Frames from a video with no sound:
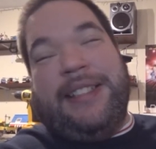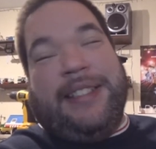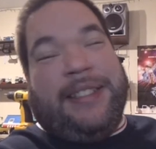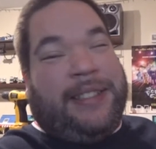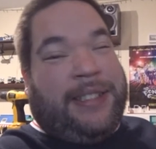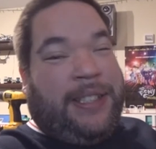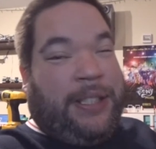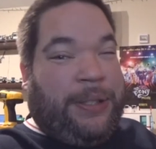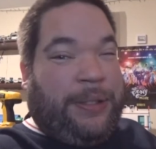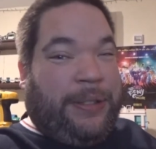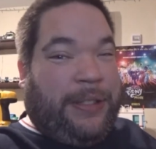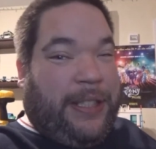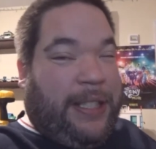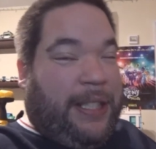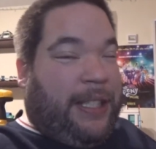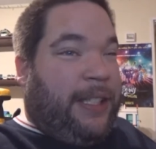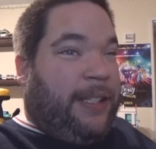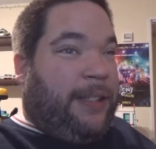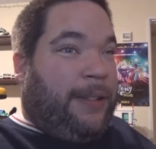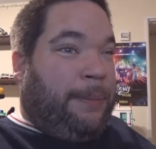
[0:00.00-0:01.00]
So,
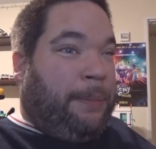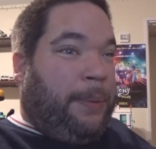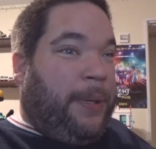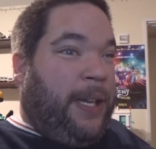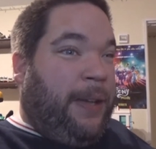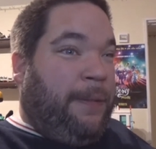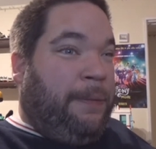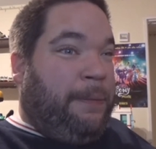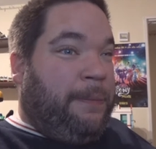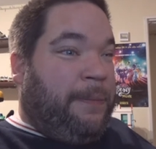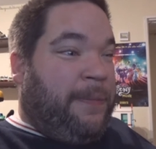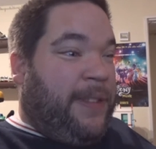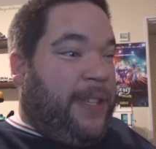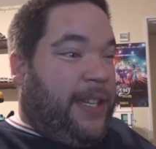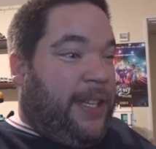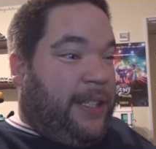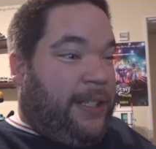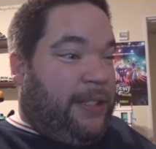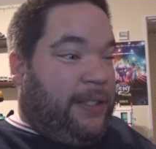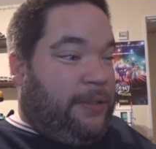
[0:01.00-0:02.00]
yeah, apart from
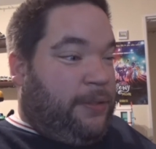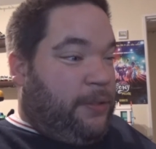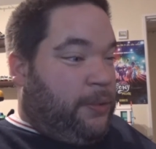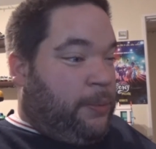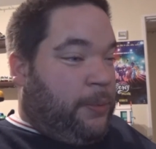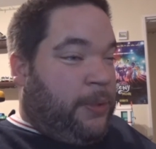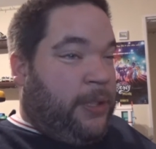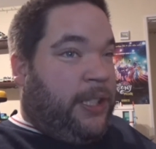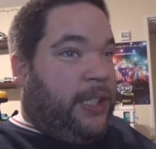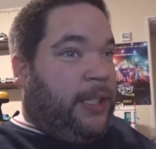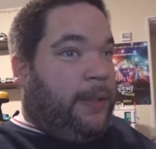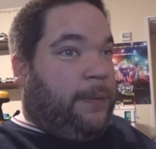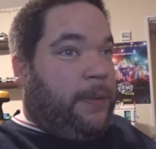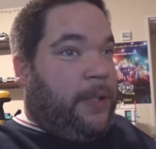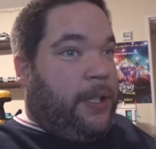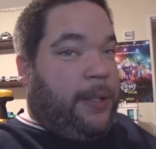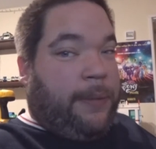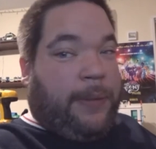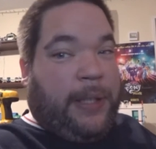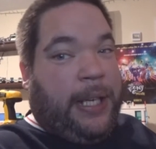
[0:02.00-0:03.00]
that, you know, it's working
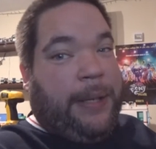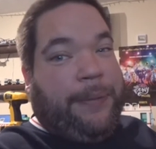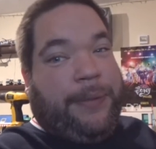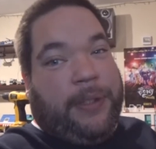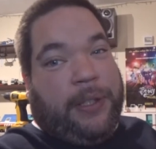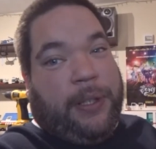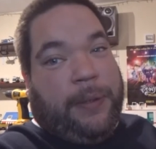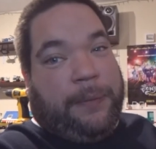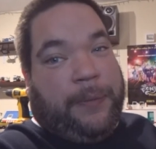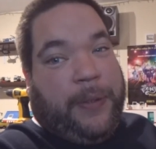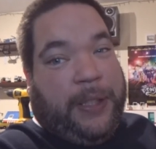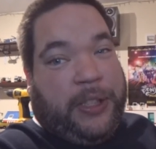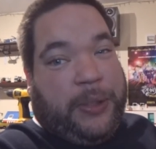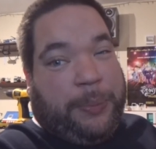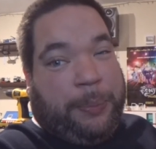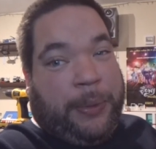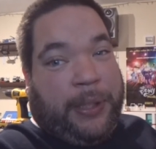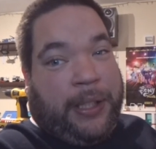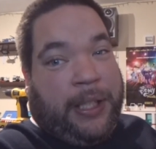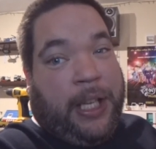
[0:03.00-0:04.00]
fine. I've even got
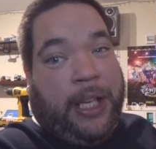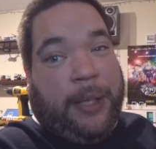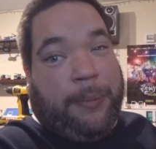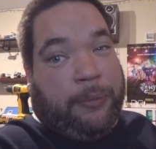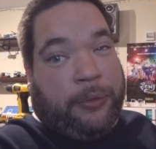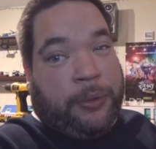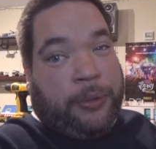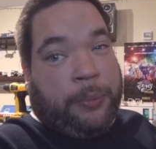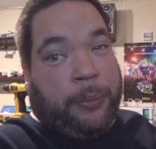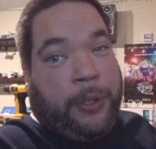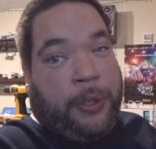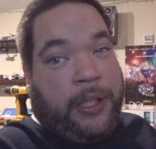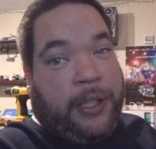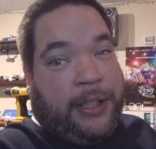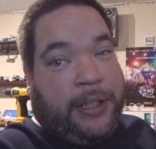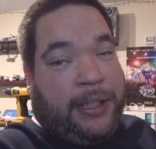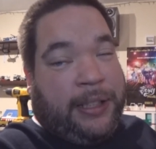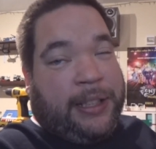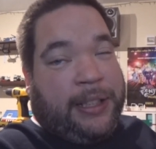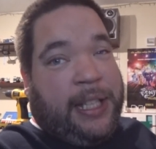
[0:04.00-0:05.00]
Facebook Game Room
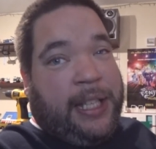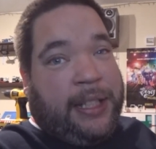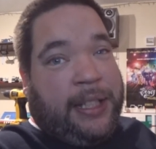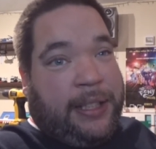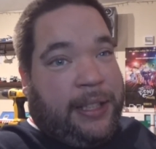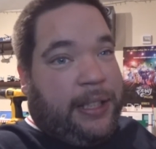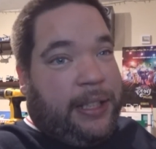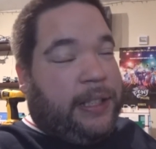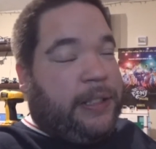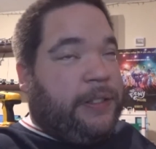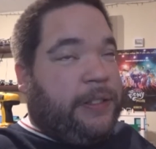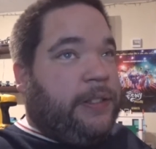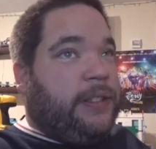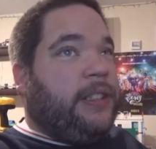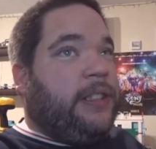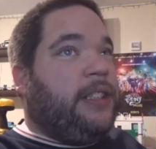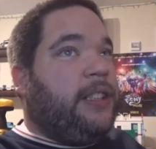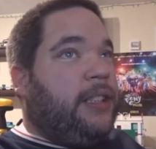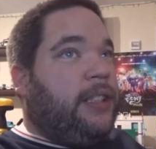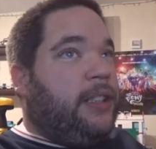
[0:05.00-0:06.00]
working again now.
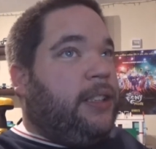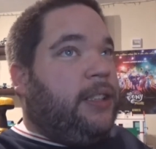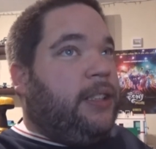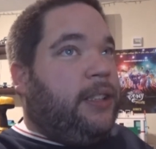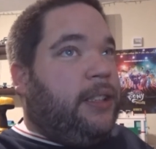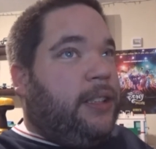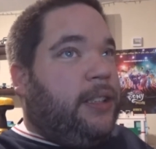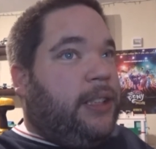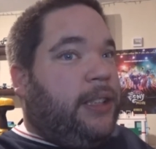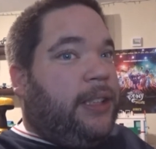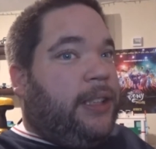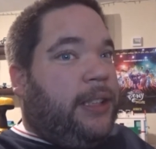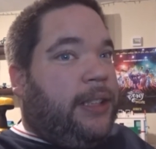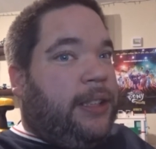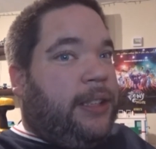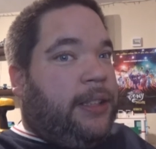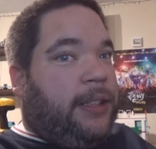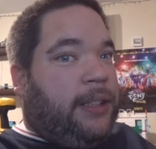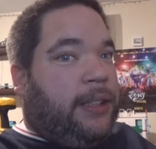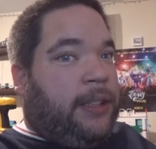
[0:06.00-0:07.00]

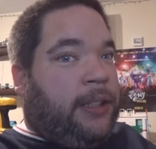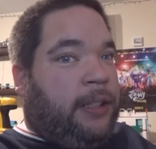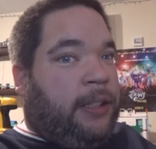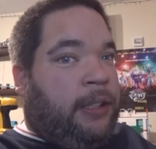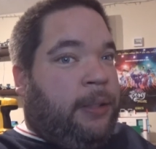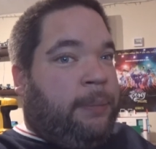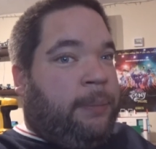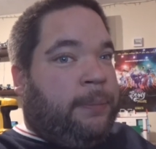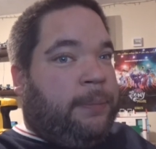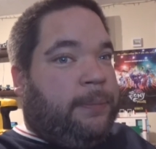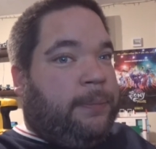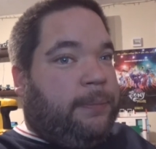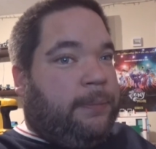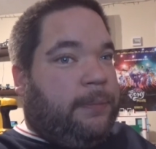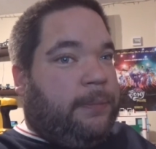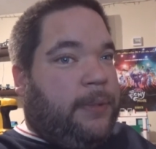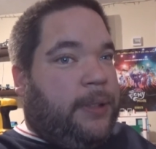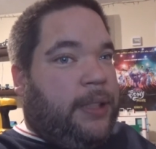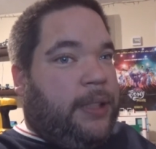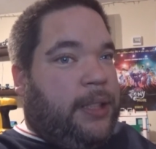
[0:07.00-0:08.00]

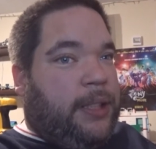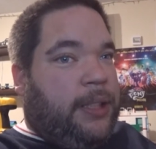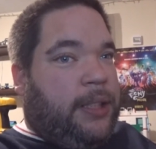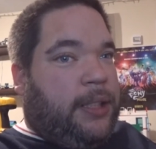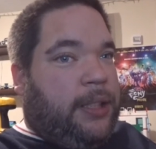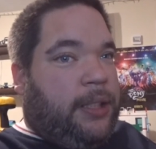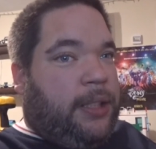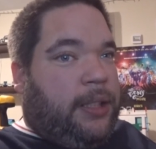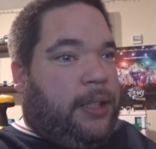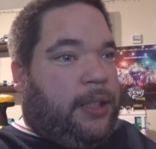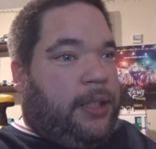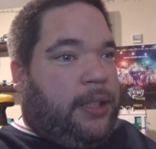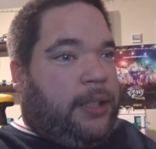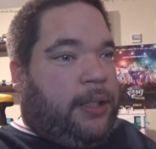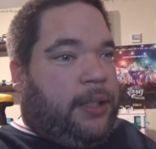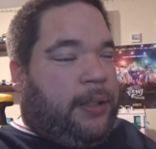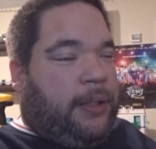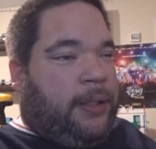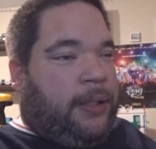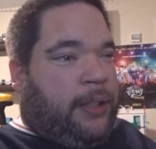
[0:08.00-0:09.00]

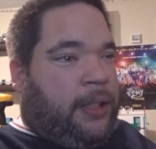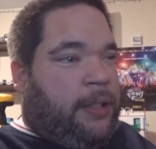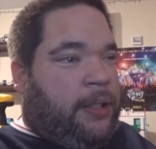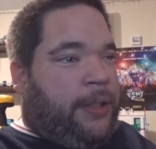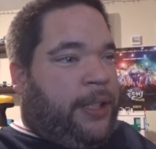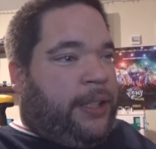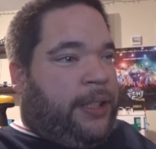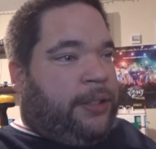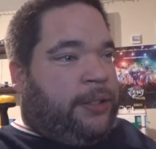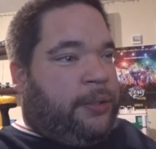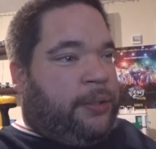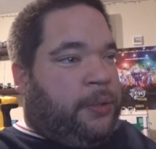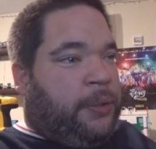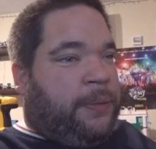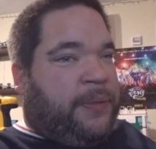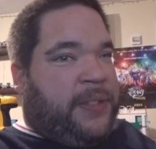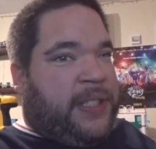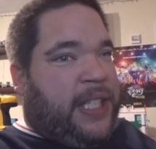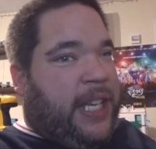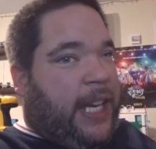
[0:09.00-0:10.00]
The only
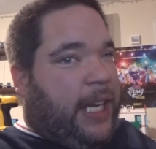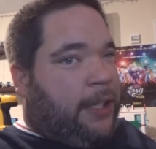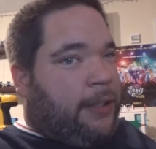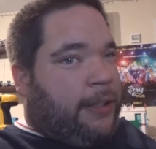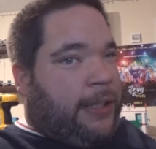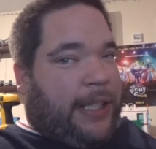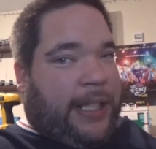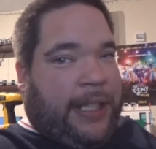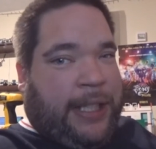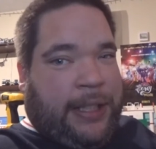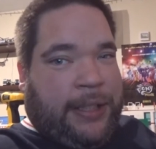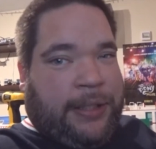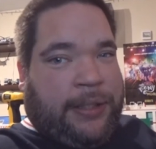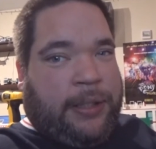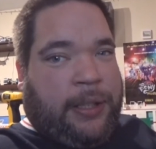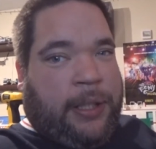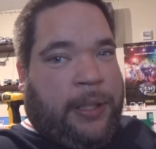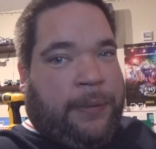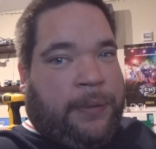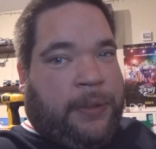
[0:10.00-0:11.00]
sort of niggle
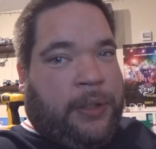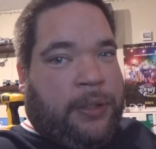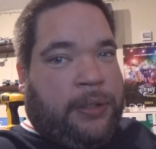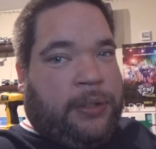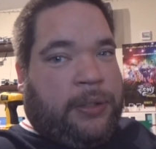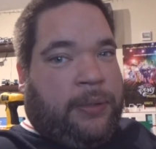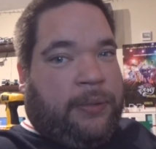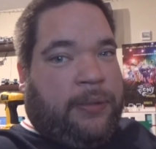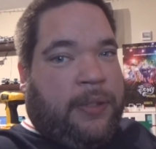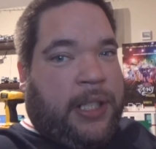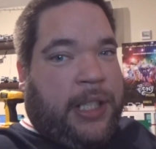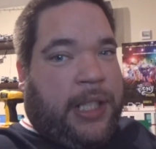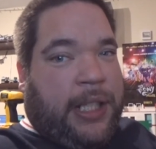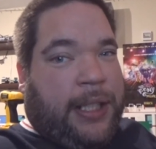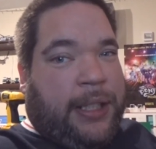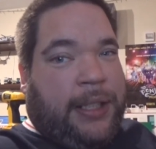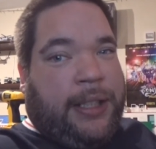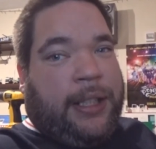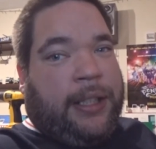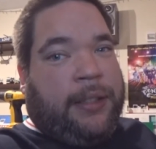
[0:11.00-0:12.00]
is I've got to
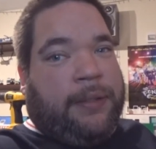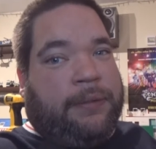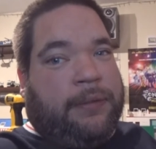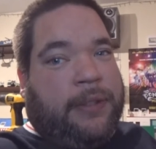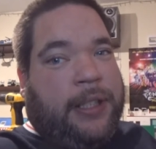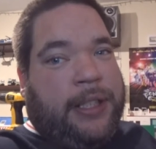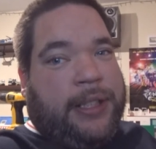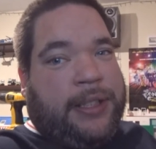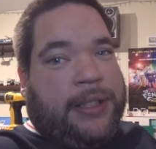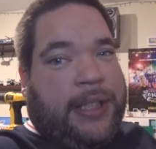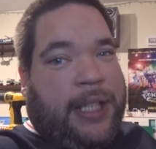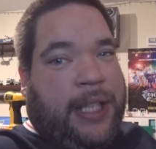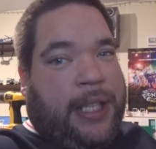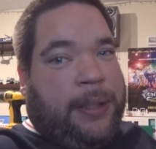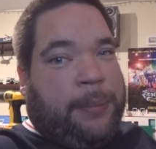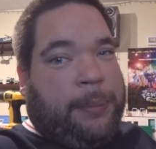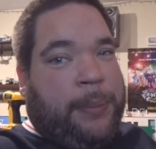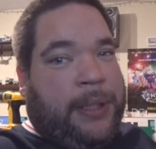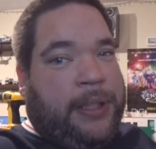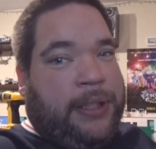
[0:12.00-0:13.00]
right-click and run as
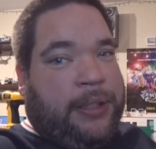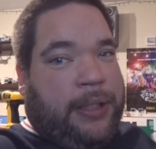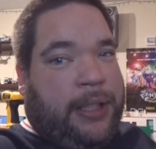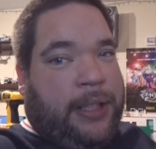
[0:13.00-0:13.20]
admin...